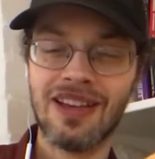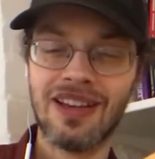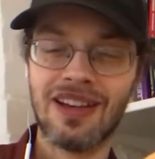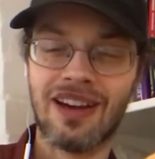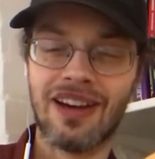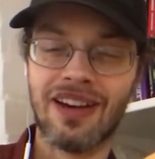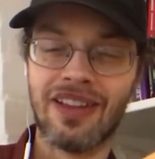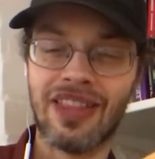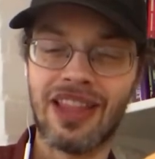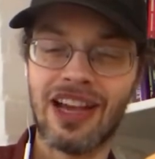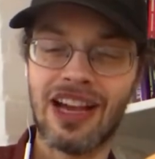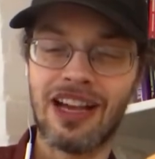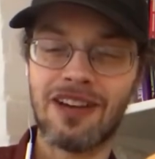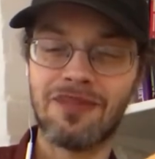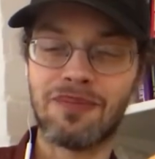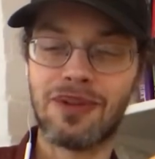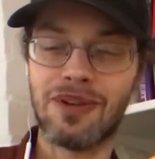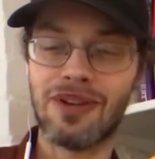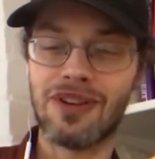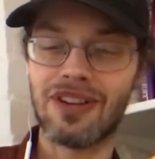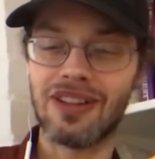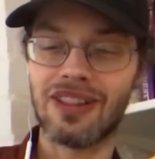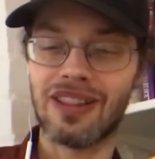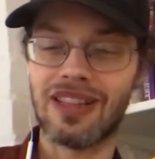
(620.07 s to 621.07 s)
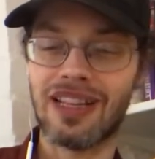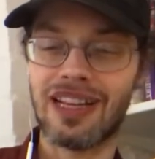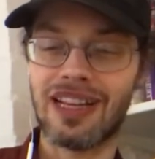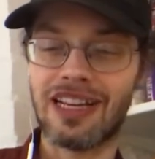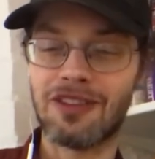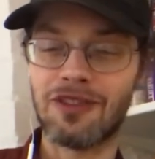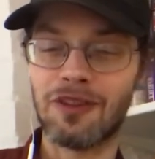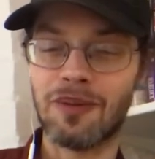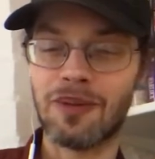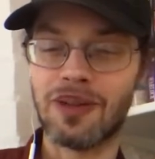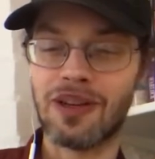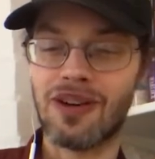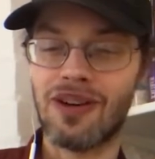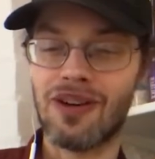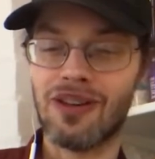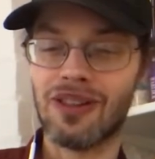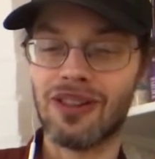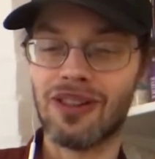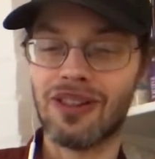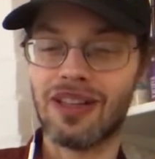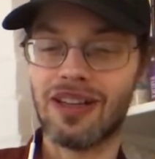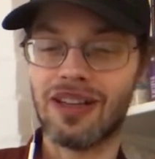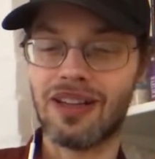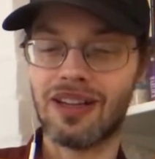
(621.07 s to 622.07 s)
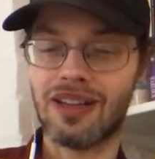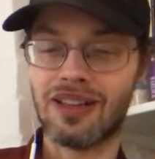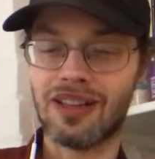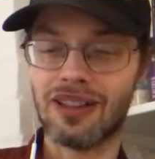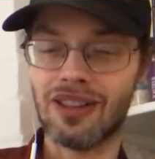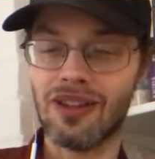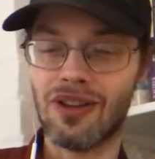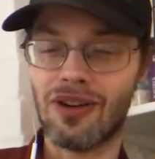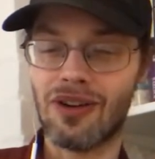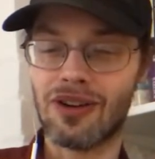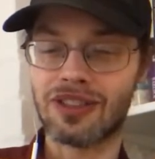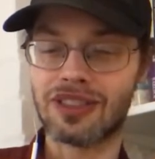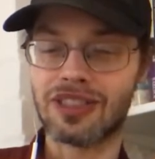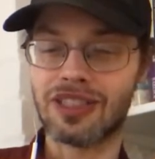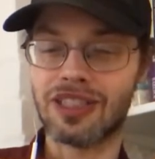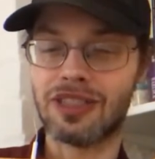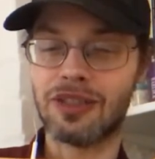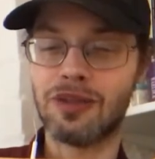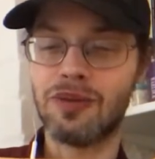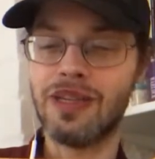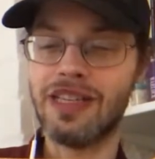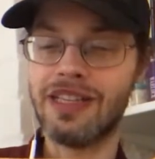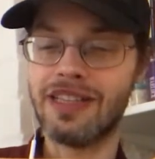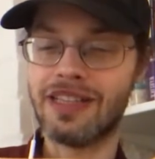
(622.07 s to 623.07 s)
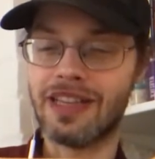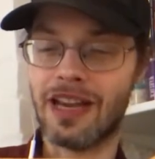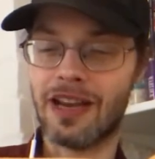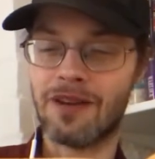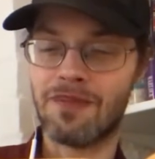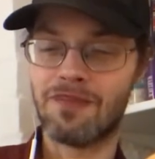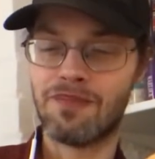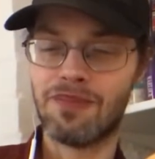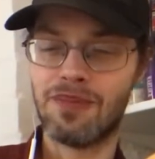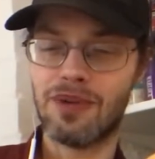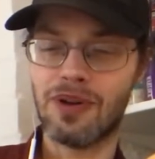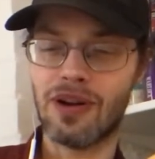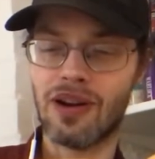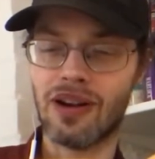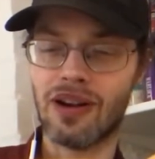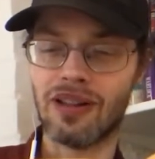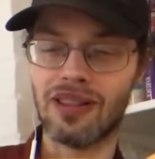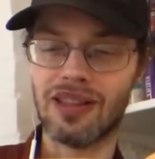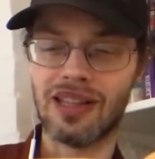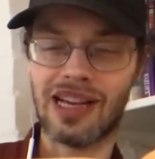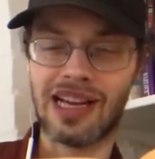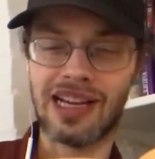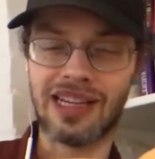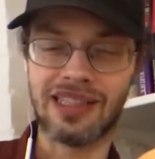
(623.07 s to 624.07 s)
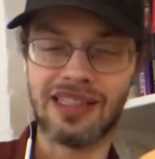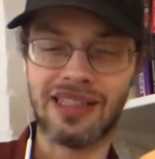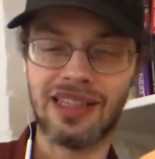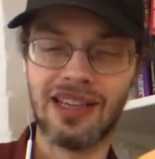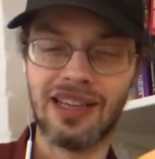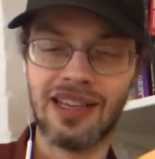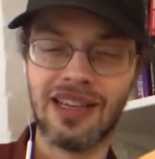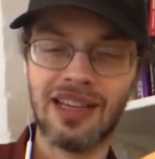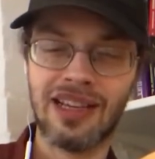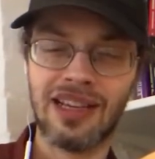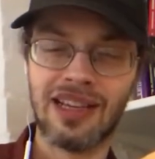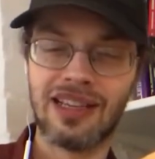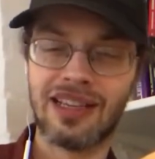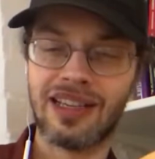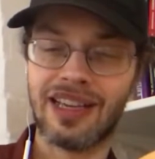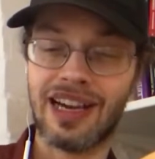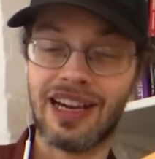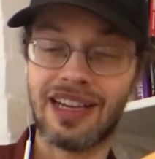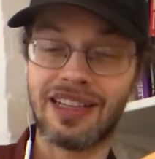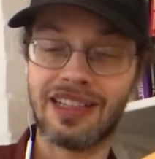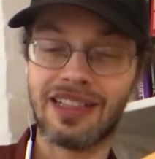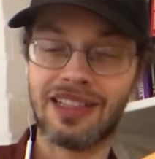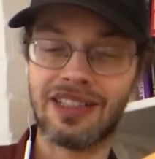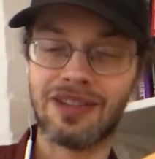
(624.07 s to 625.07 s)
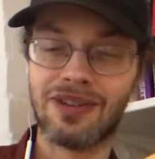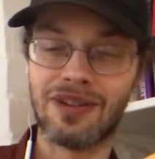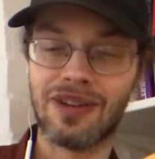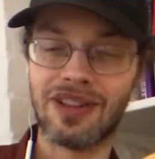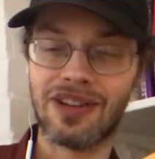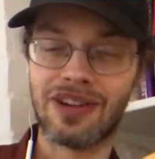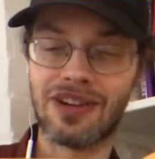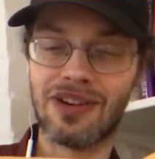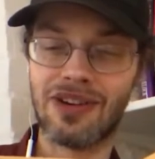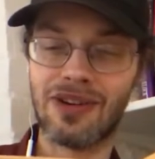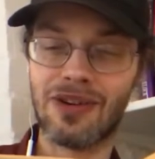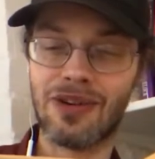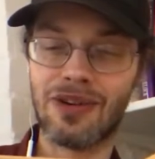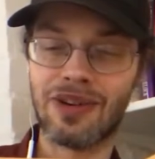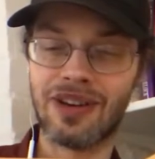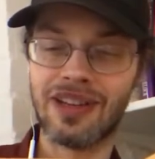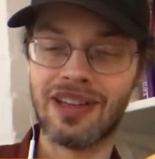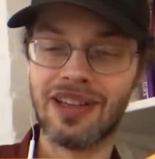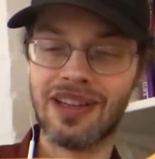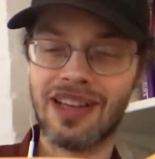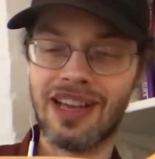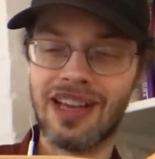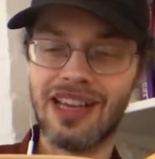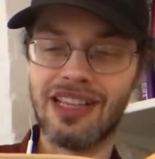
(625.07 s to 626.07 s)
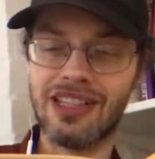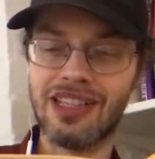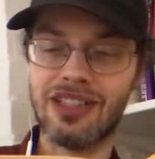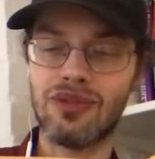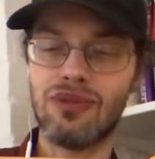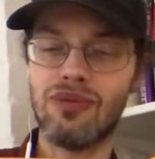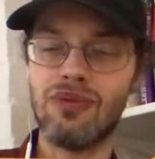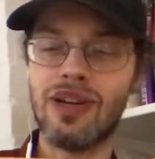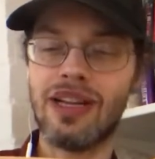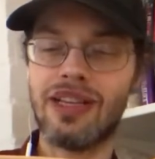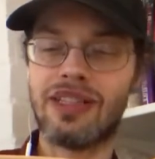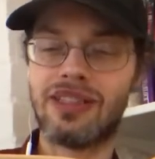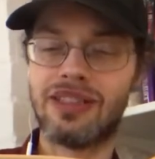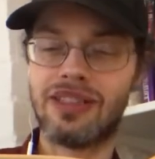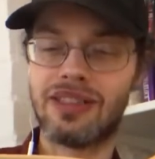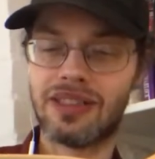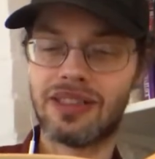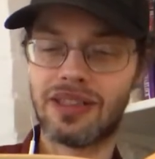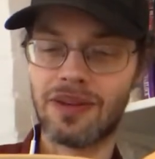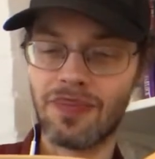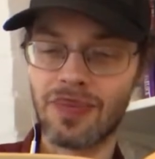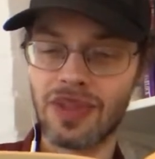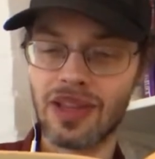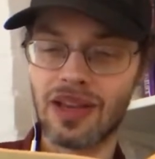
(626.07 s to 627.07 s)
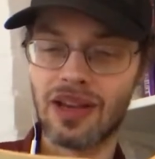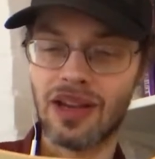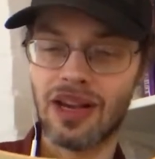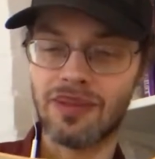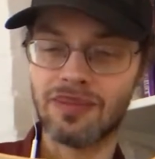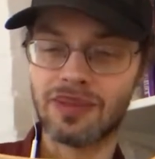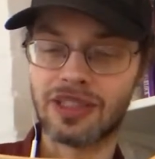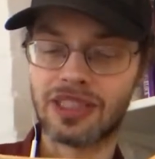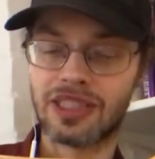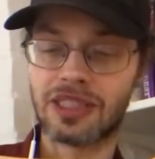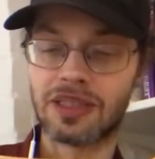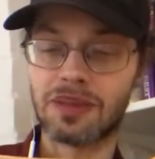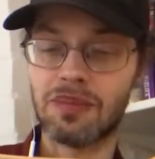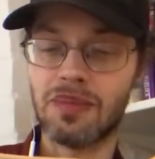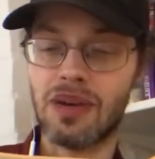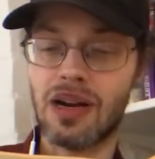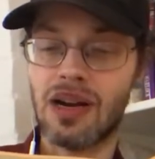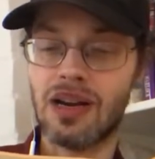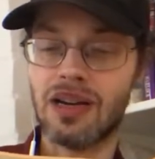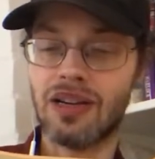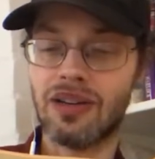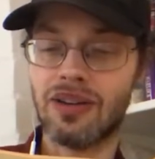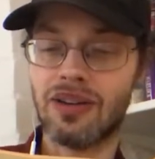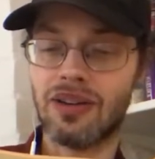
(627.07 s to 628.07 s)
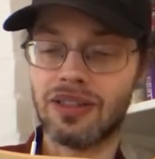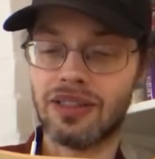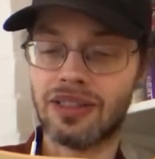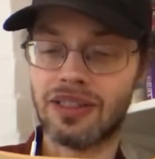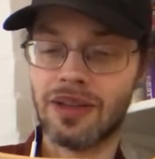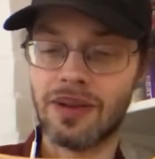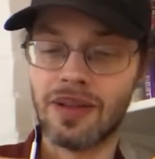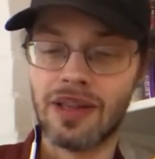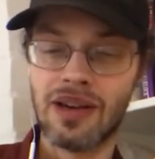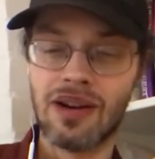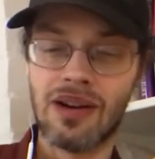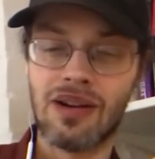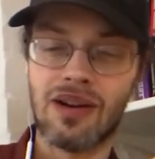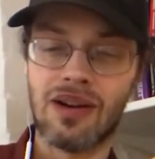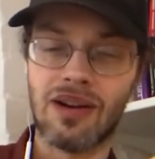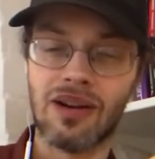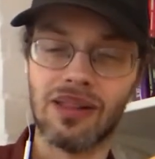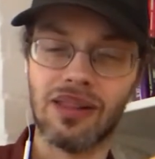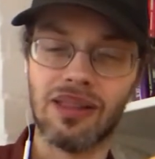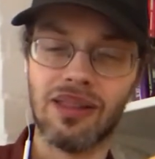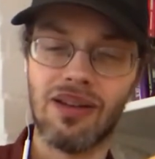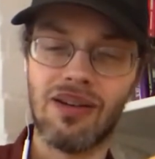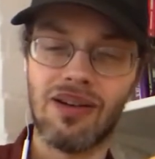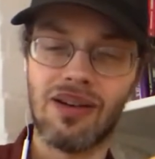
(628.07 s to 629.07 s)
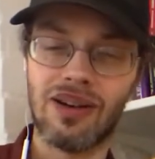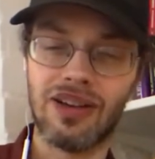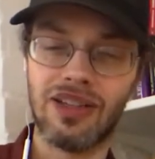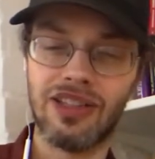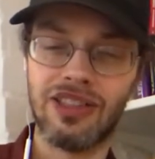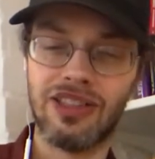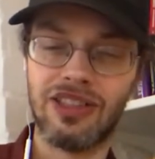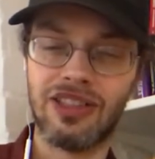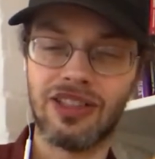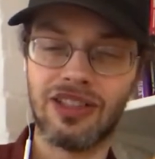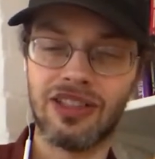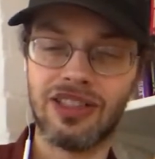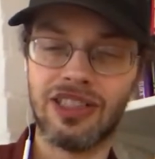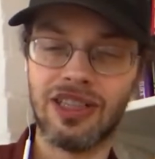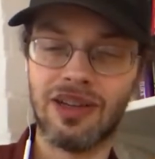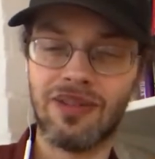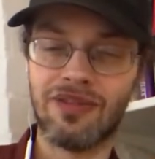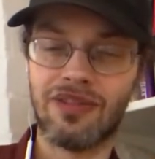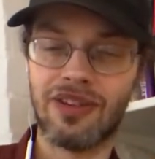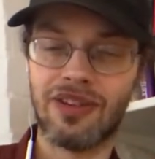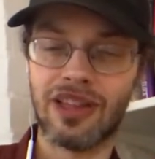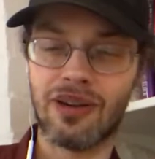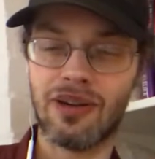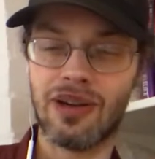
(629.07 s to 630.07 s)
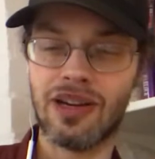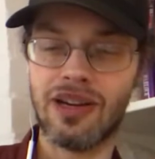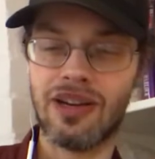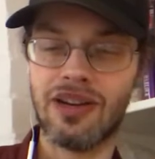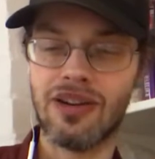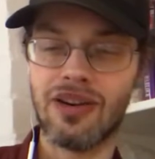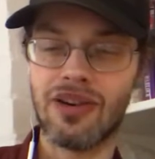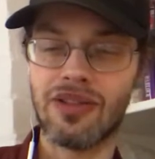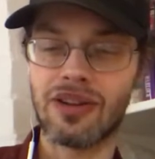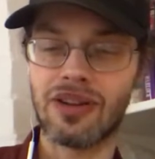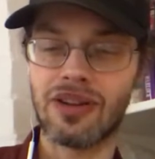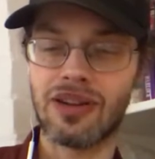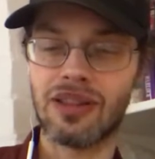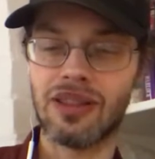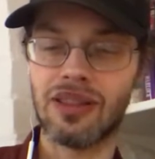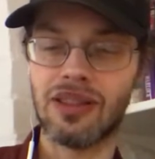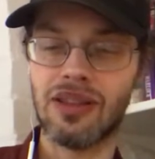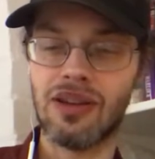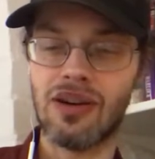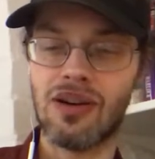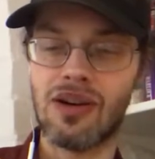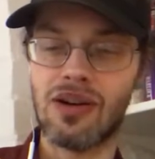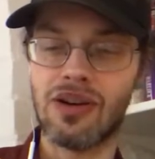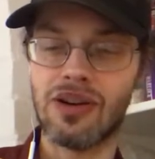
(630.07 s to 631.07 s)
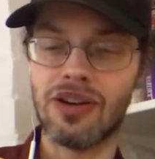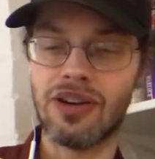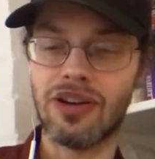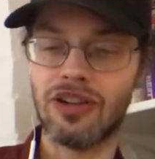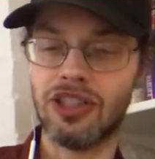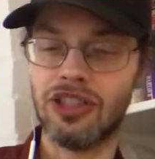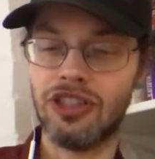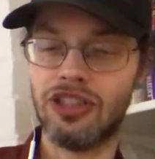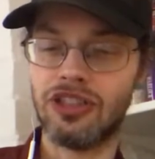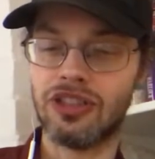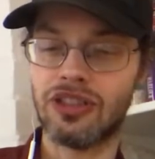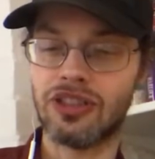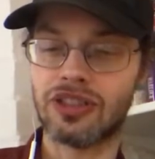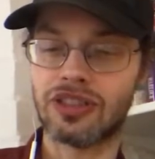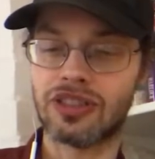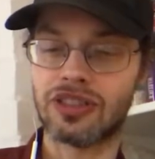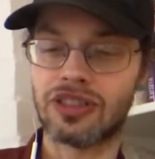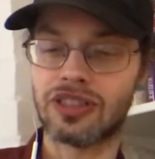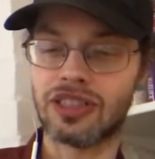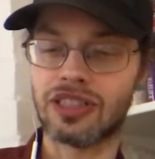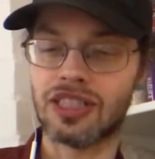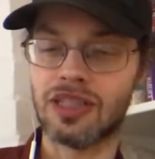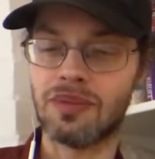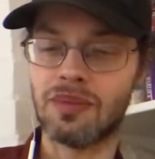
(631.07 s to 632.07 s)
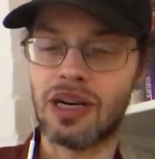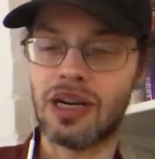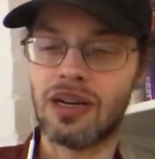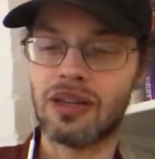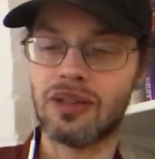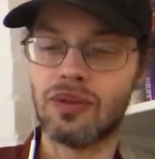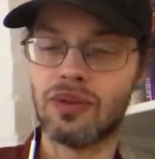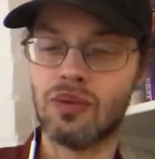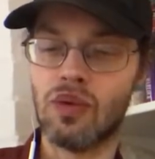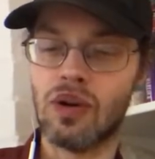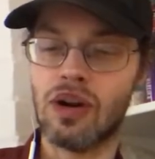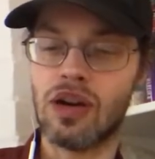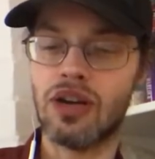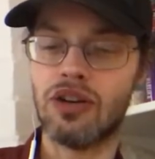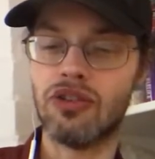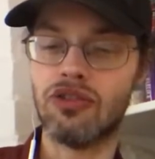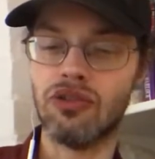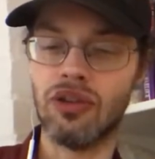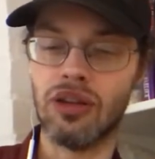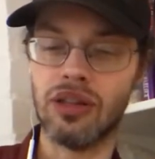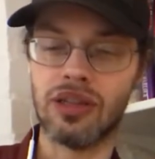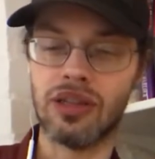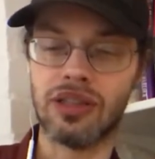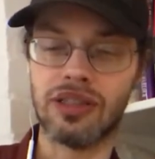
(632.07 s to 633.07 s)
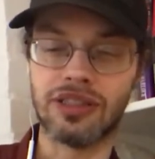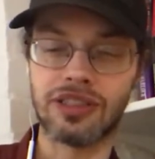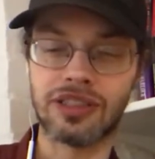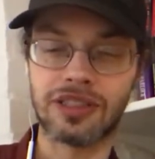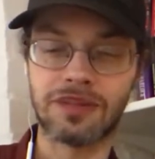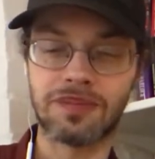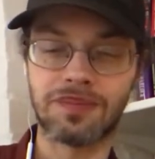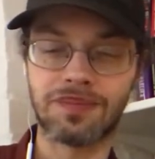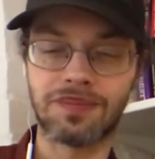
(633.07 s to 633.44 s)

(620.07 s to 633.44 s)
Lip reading: And that poor lad'll be all lost atween ye. Poor lad, he added with a groan. He's witched. I'm smarting on't. Oh, Lord, judge him, for there were neither law nor justice among war rulers.